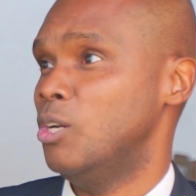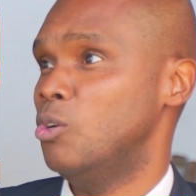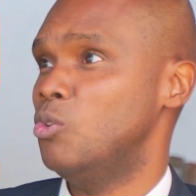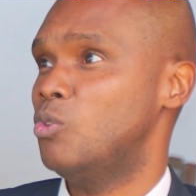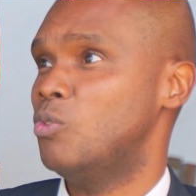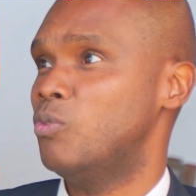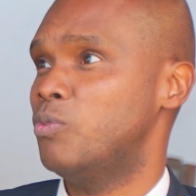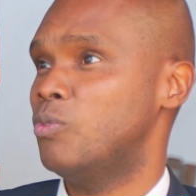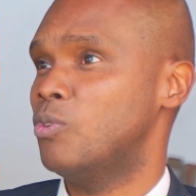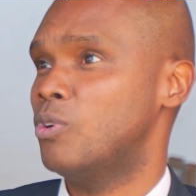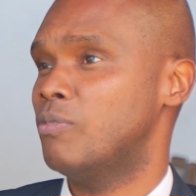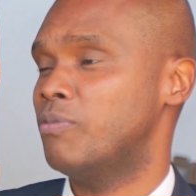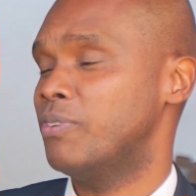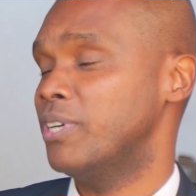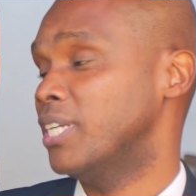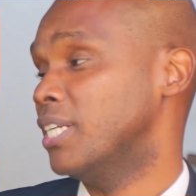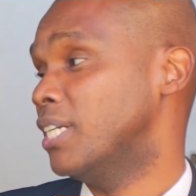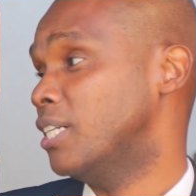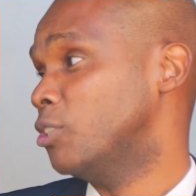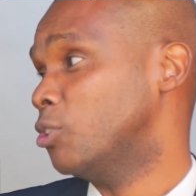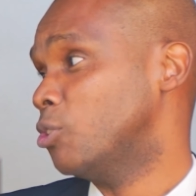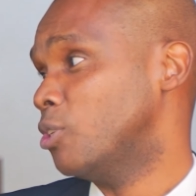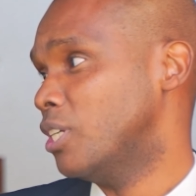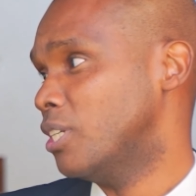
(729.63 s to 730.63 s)
Look for a
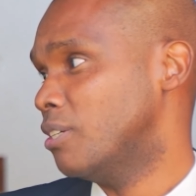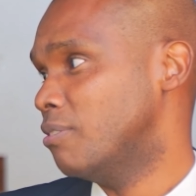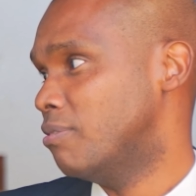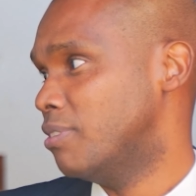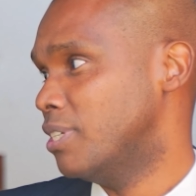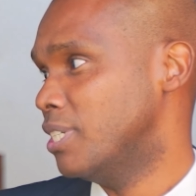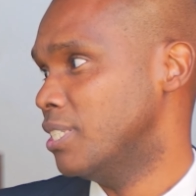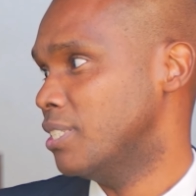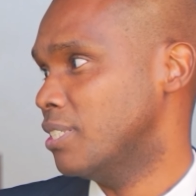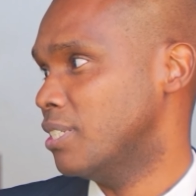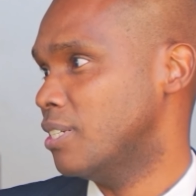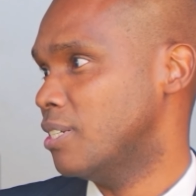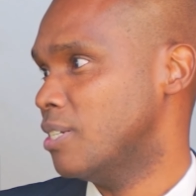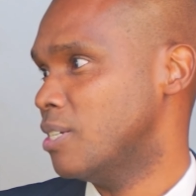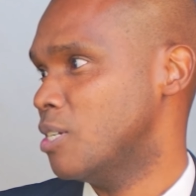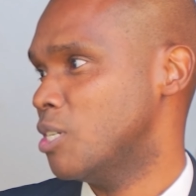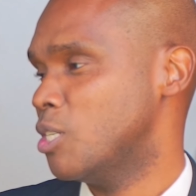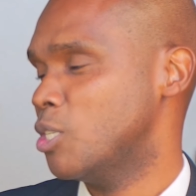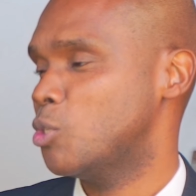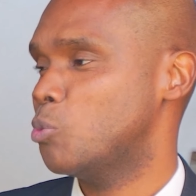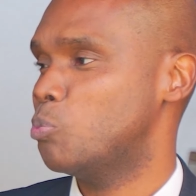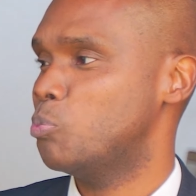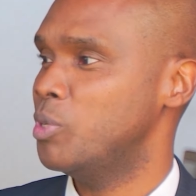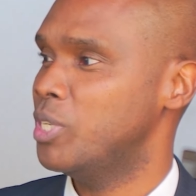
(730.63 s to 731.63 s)
financial advisor,
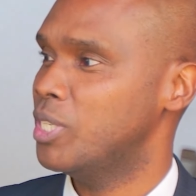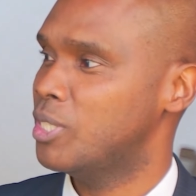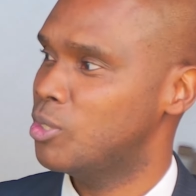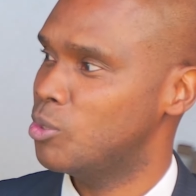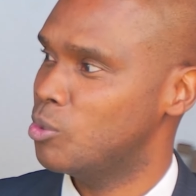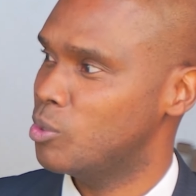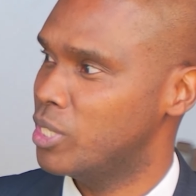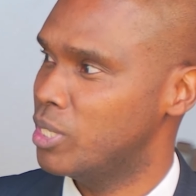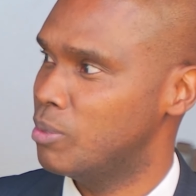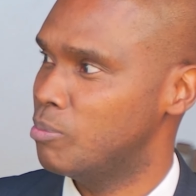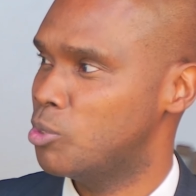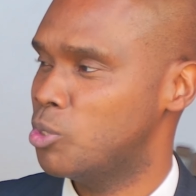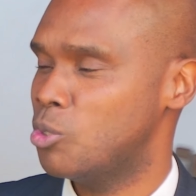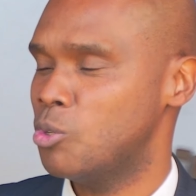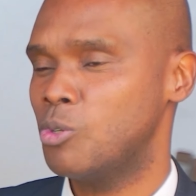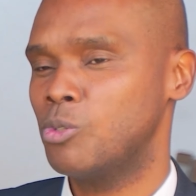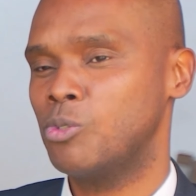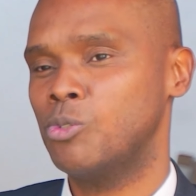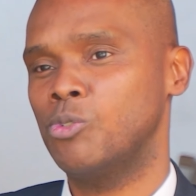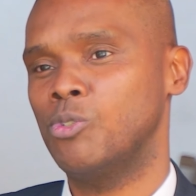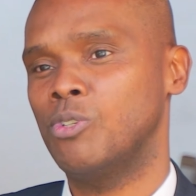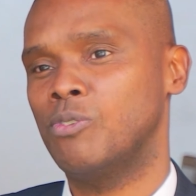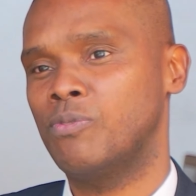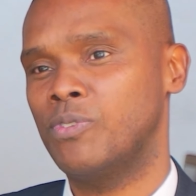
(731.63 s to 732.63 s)
speak to them, talk
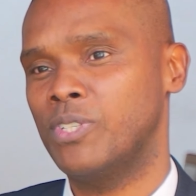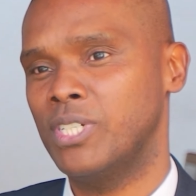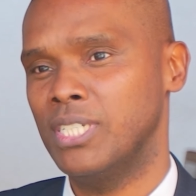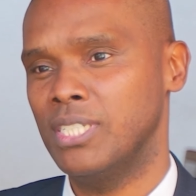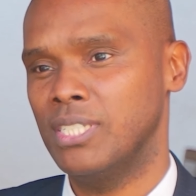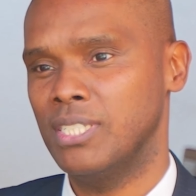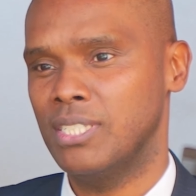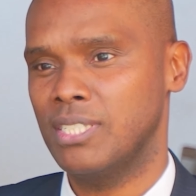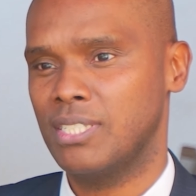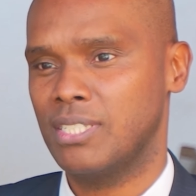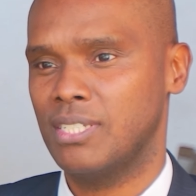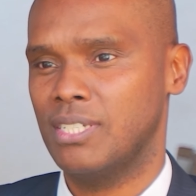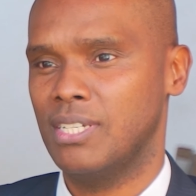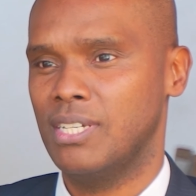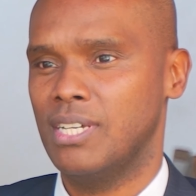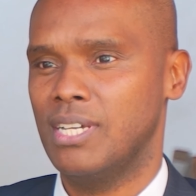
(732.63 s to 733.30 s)
to your friends.